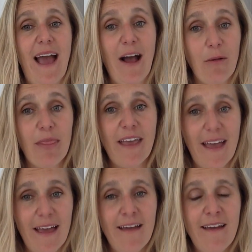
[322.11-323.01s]
out
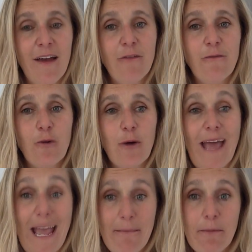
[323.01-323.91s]
there for
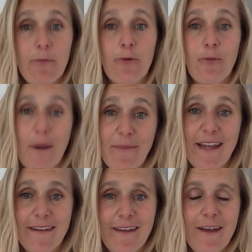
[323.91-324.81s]
capable
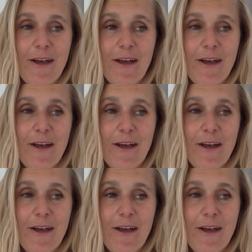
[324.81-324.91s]
women